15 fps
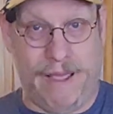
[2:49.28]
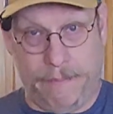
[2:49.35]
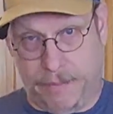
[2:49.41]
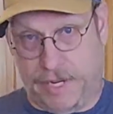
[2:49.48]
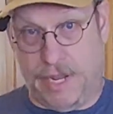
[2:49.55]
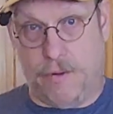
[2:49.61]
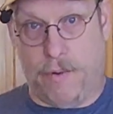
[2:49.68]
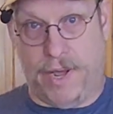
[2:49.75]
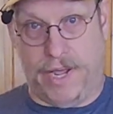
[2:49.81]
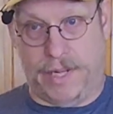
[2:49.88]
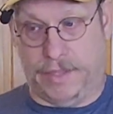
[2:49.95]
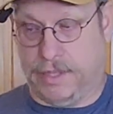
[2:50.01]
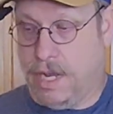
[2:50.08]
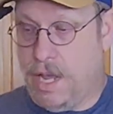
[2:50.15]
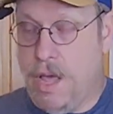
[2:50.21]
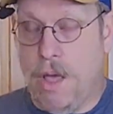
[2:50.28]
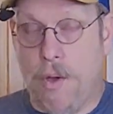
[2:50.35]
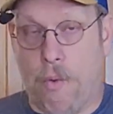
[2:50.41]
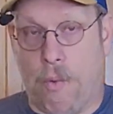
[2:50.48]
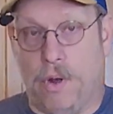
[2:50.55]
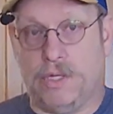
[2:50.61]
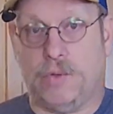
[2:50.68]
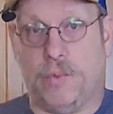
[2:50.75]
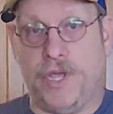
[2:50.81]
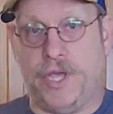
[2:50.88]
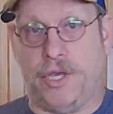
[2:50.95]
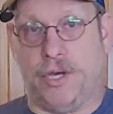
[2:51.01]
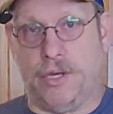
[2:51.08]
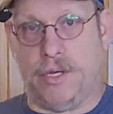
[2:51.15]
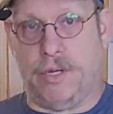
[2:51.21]
empty weighs. Once we
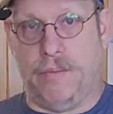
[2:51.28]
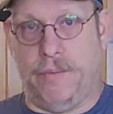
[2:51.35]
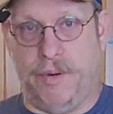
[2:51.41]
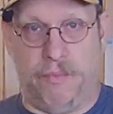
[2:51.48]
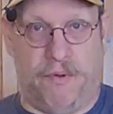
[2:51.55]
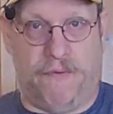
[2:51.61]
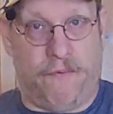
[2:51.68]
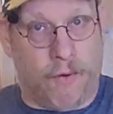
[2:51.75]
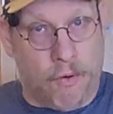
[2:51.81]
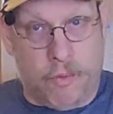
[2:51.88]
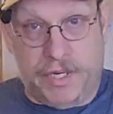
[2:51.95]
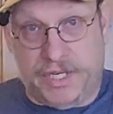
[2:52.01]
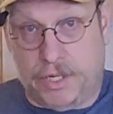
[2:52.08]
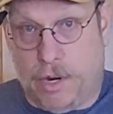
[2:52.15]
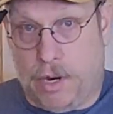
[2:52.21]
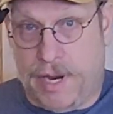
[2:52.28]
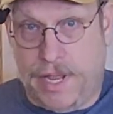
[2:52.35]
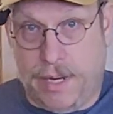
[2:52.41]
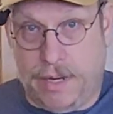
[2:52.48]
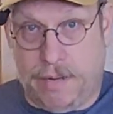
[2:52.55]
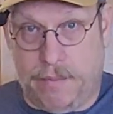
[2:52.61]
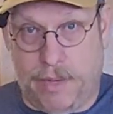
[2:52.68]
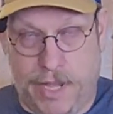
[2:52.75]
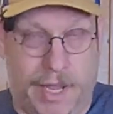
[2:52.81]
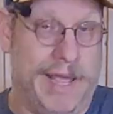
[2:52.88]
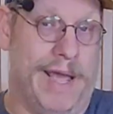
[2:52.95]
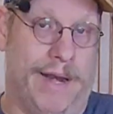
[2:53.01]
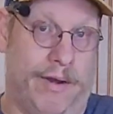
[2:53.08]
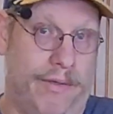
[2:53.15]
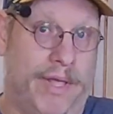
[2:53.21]
cook them and before we start eating them,
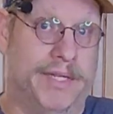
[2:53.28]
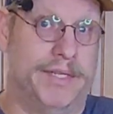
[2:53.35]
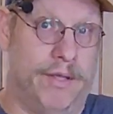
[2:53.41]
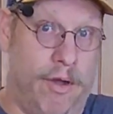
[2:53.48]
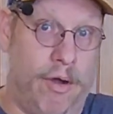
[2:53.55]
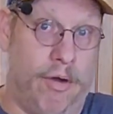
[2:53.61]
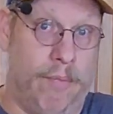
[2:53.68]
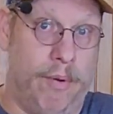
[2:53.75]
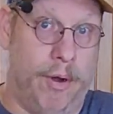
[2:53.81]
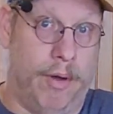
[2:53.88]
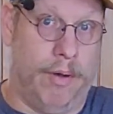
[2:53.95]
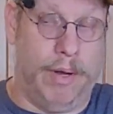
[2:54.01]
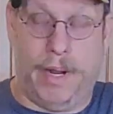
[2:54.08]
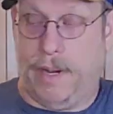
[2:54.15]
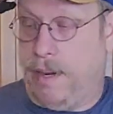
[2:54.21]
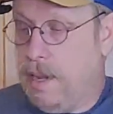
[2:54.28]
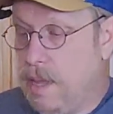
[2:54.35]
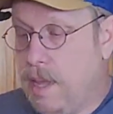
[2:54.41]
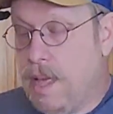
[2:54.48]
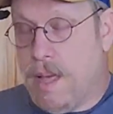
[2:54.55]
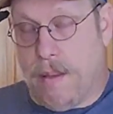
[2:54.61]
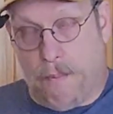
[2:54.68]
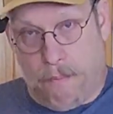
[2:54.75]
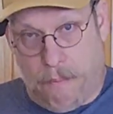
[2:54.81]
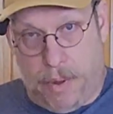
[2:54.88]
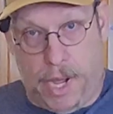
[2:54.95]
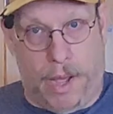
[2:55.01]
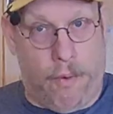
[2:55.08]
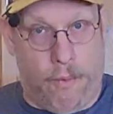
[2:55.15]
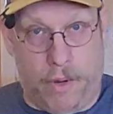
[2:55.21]
yeah, I know that's the hard part, right?
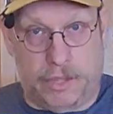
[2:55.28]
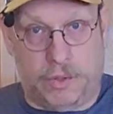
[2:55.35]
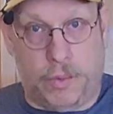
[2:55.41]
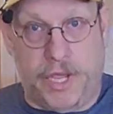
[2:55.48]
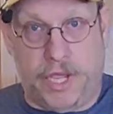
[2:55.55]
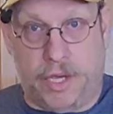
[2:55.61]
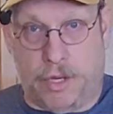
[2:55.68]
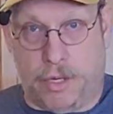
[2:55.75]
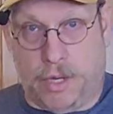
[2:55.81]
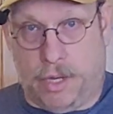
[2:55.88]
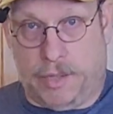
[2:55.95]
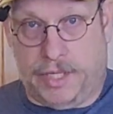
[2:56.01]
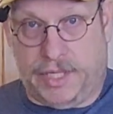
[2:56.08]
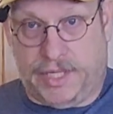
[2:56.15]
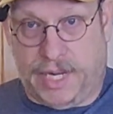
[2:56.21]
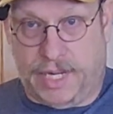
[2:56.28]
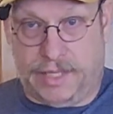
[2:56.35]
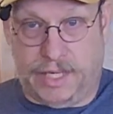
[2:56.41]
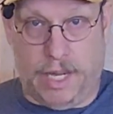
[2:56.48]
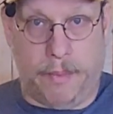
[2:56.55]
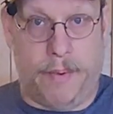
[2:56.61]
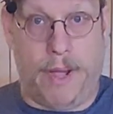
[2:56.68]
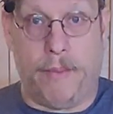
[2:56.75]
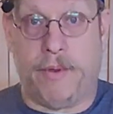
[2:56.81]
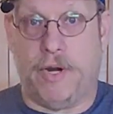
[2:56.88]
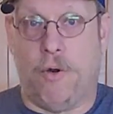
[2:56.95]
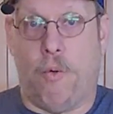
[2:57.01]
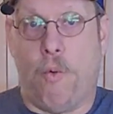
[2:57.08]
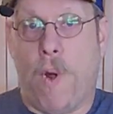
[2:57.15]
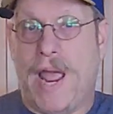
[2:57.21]
But once we cook all these guys up, I'm
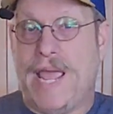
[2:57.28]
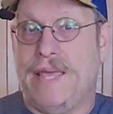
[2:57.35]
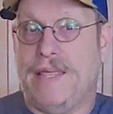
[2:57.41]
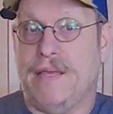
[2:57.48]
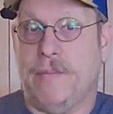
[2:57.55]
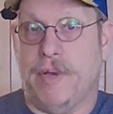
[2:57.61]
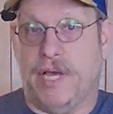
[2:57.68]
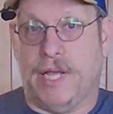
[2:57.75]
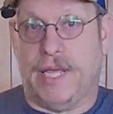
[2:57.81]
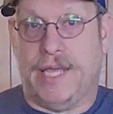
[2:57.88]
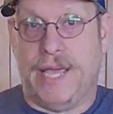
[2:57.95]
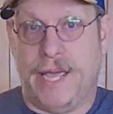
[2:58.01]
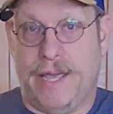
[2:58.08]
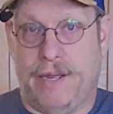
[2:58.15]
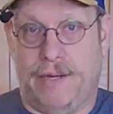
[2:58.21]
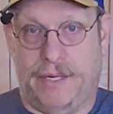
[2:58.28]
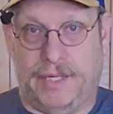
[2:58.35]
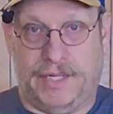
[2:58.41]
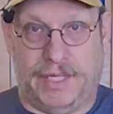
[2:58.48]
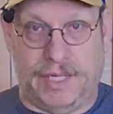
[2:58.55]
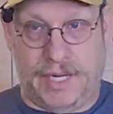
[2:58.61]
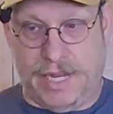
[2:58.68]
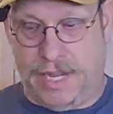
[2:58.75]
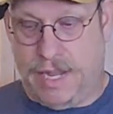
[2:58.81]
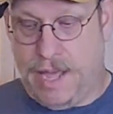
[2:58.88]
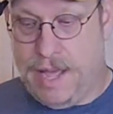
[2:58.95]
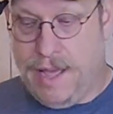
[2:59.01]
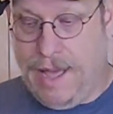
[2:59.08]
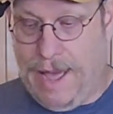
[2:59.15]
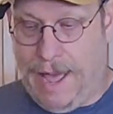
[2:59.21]
going to weigh them again to see
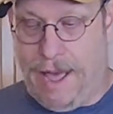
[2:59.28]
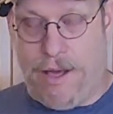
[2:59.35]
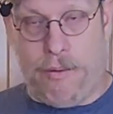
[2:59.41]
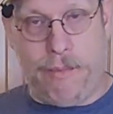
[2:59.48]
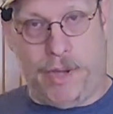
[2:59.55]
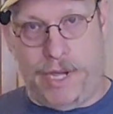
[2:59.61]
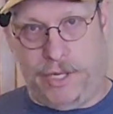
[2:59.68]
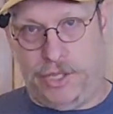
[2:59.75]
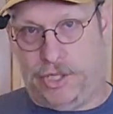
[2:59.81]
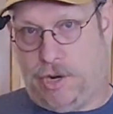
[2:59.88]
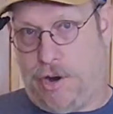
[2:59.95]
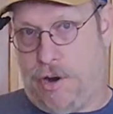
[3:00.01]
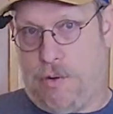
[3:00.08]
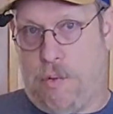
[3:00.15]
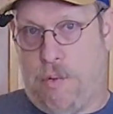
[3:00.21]
how much our